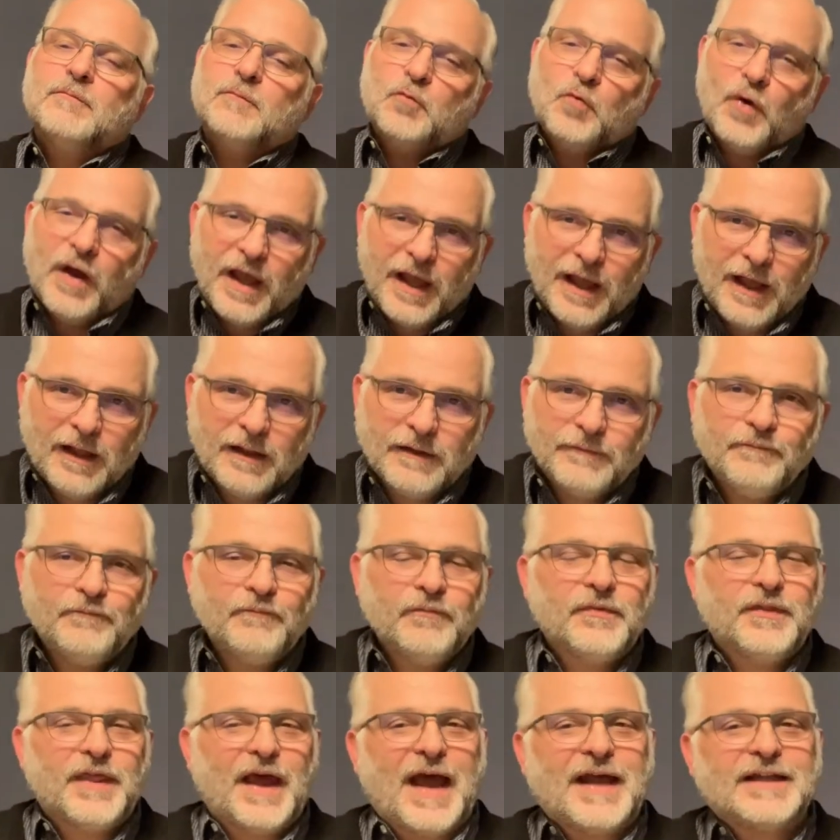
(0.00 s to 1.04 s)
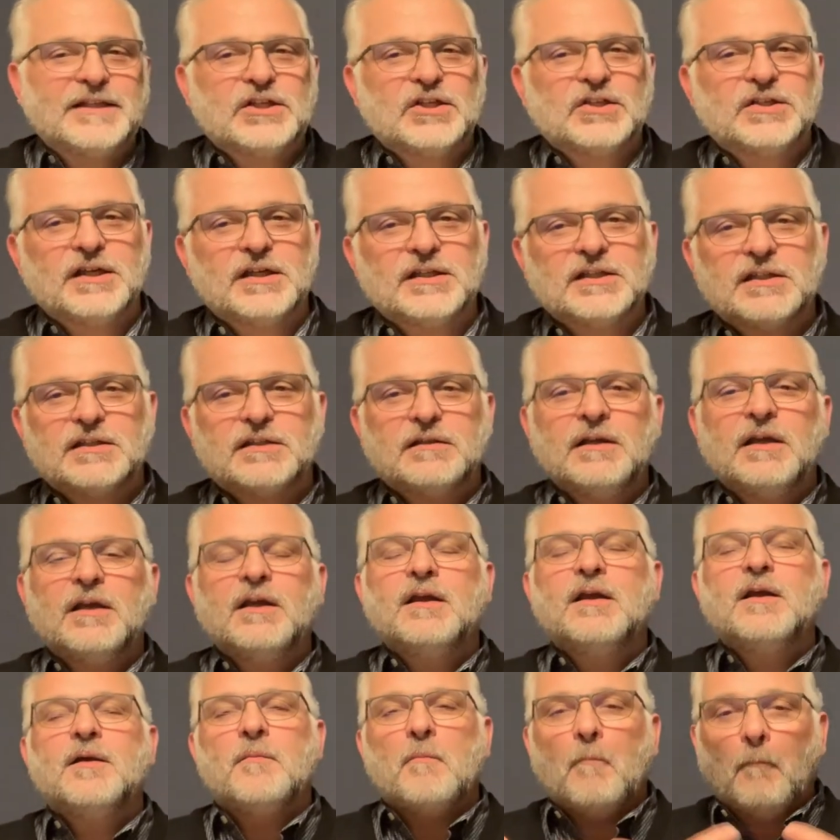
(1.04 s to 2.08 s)
well, that's just
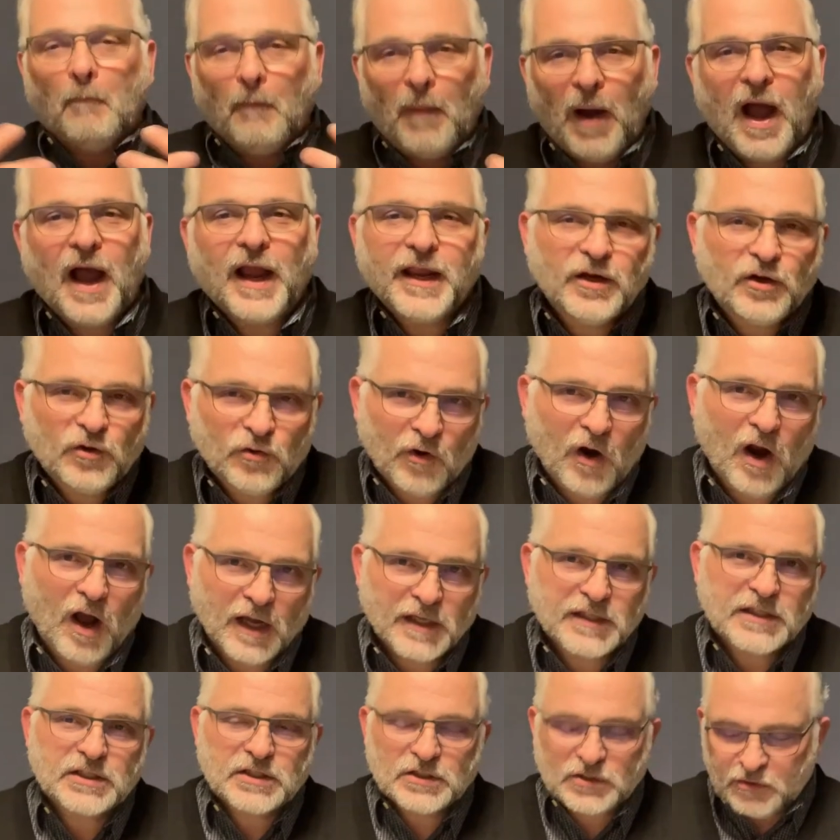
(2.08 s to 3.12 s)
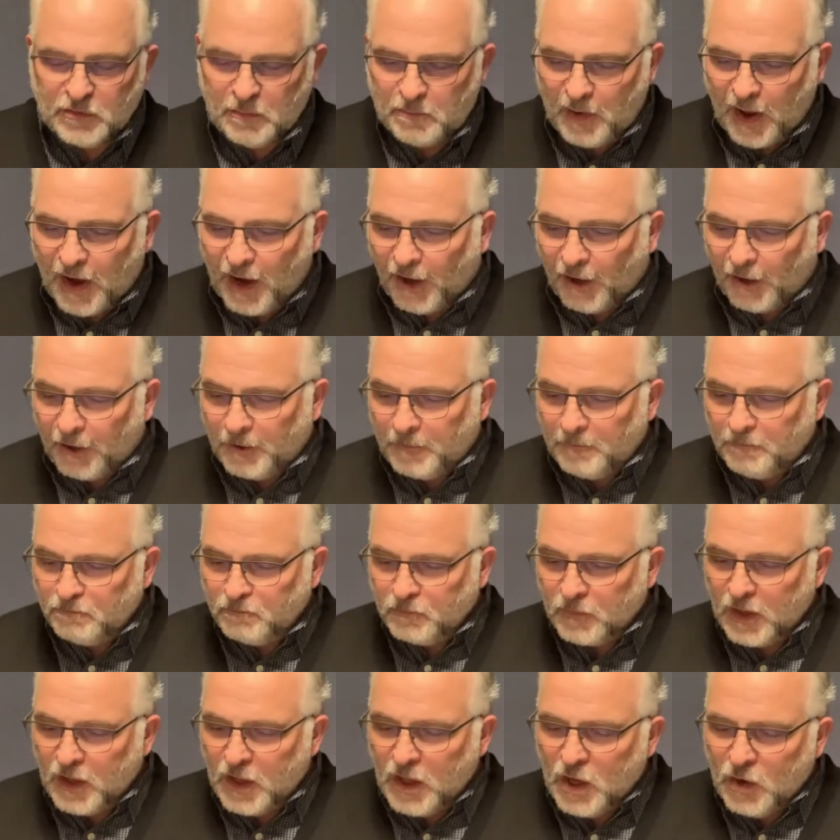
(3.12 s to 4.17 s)
my cross to bear.
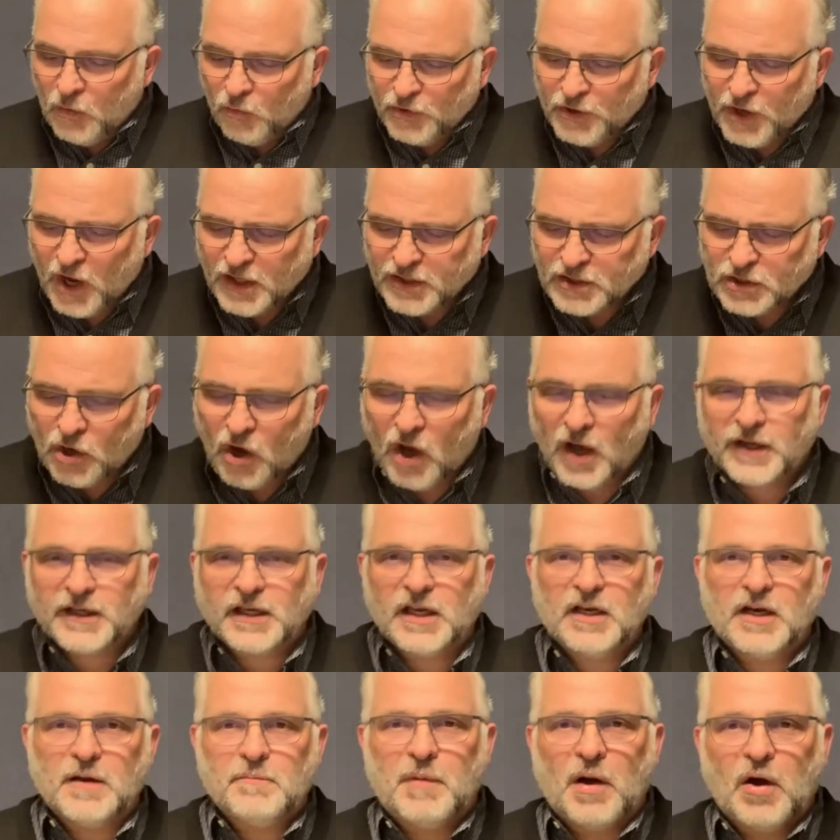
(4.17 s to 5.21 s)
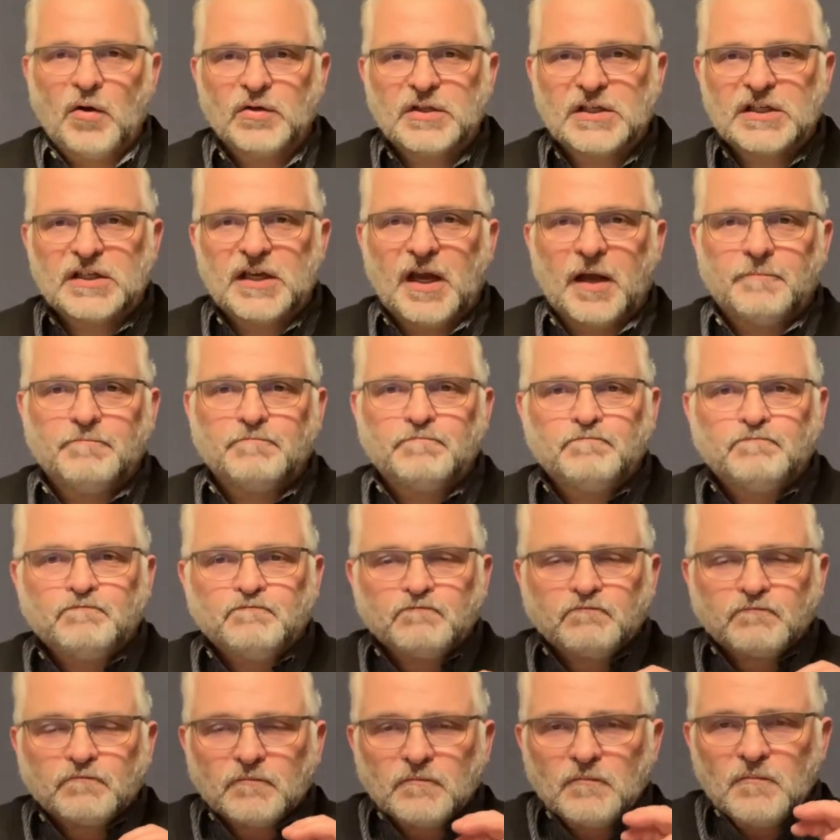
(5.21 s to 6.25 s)
We're not talking about some
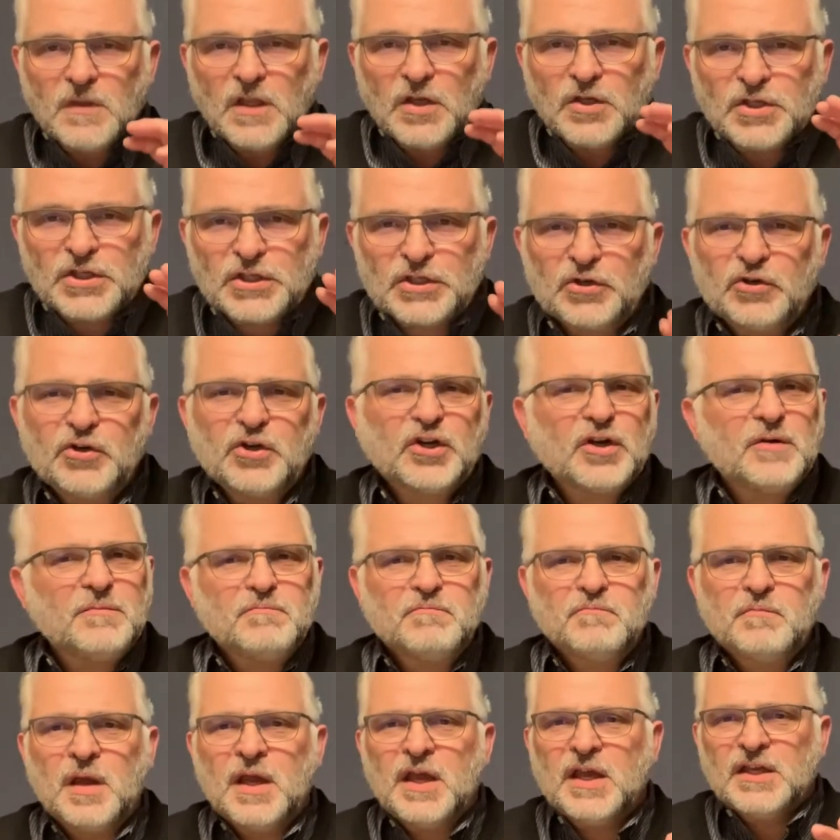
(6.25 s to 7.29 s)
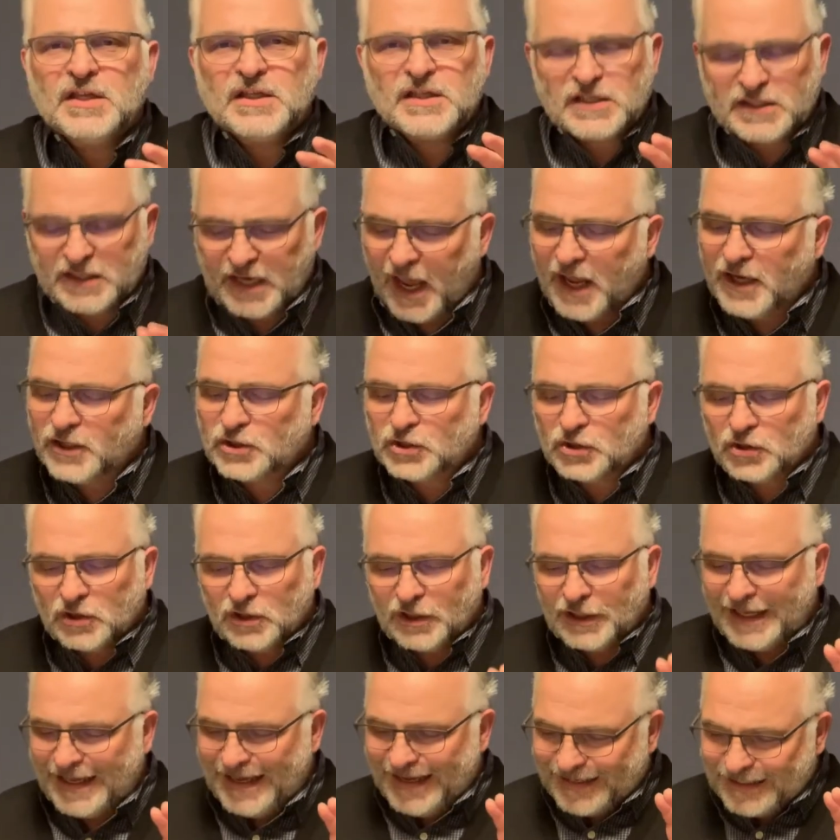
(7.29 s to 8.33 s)

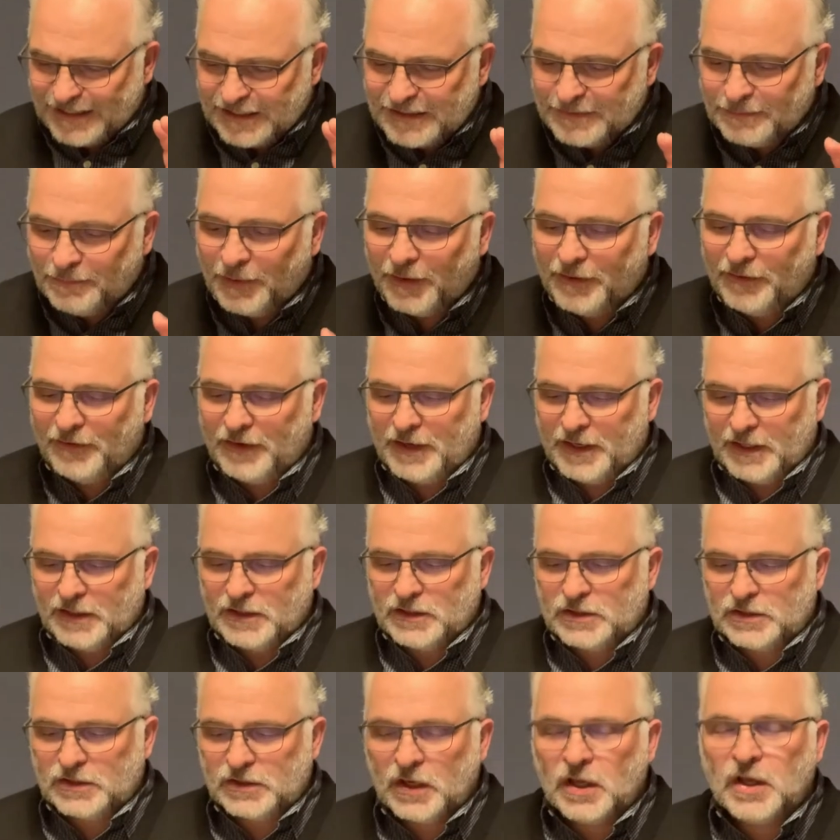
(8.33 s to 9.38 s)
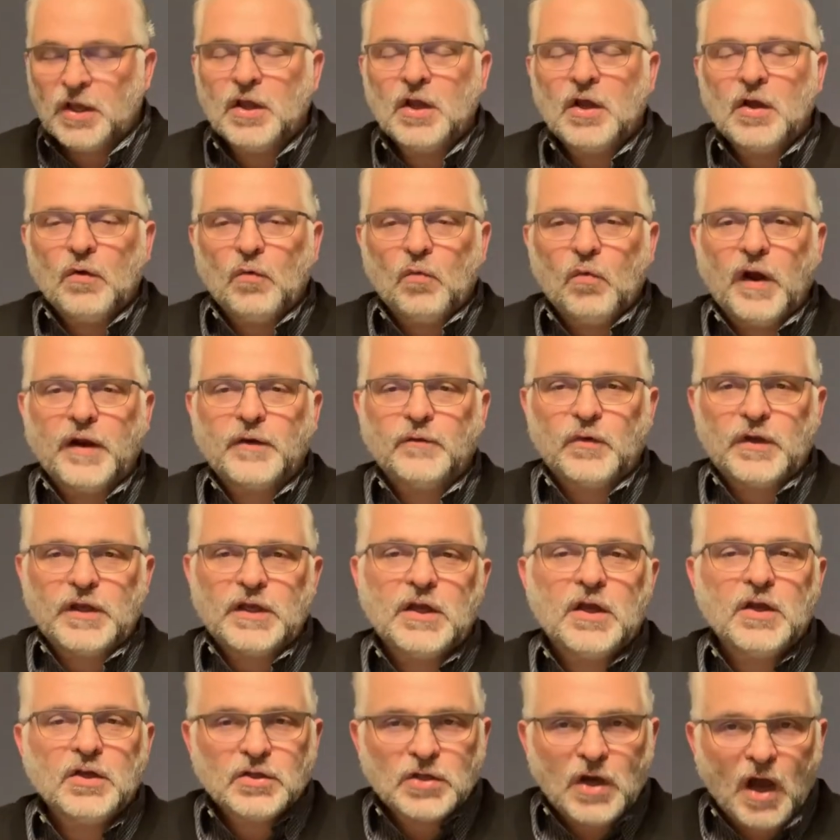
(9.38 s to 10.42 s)
circumstantial experience when
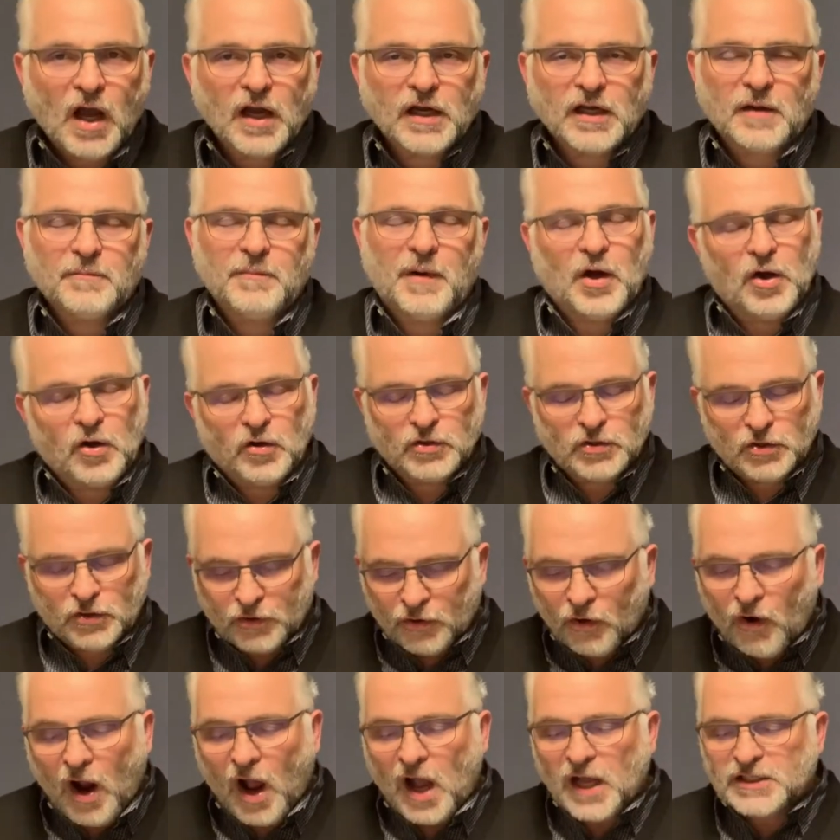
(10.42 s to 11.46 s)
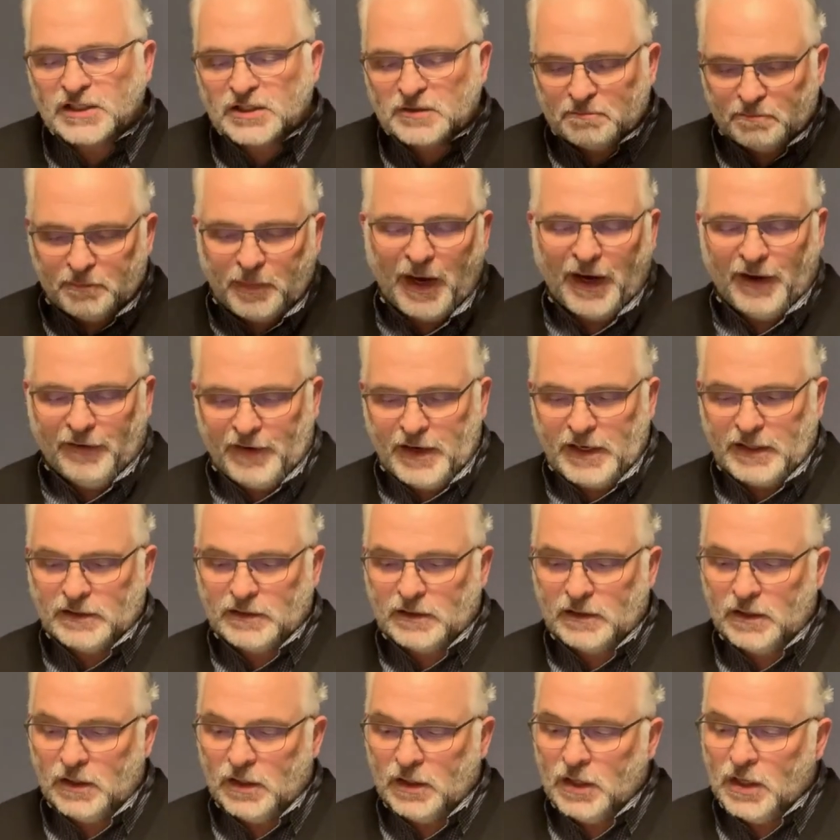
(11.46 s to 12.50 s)
we talk about cross
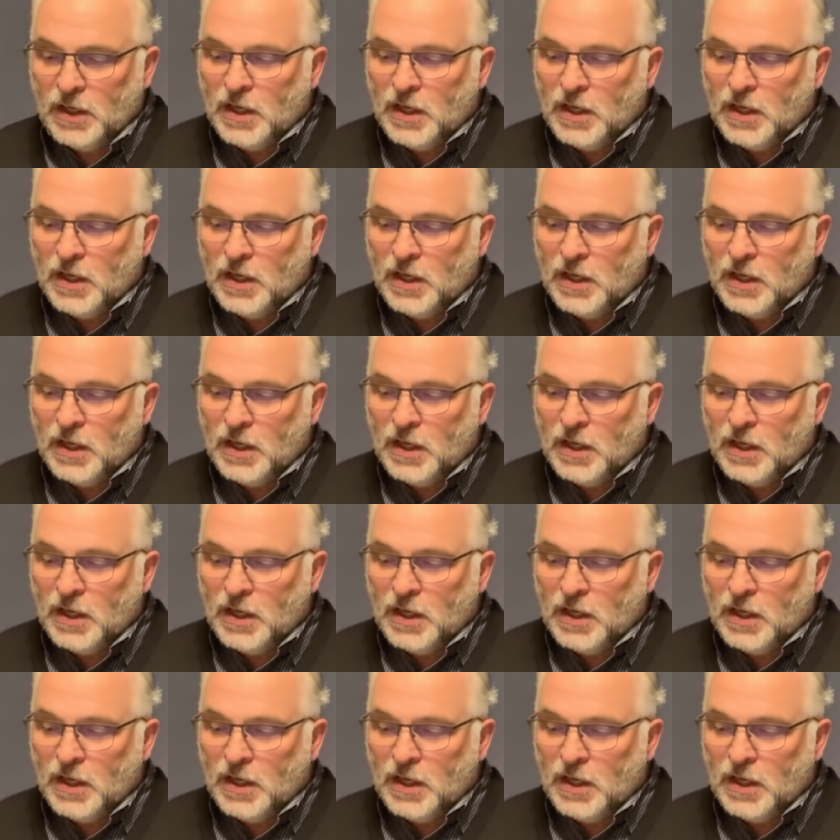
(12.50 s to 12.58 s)
bearing.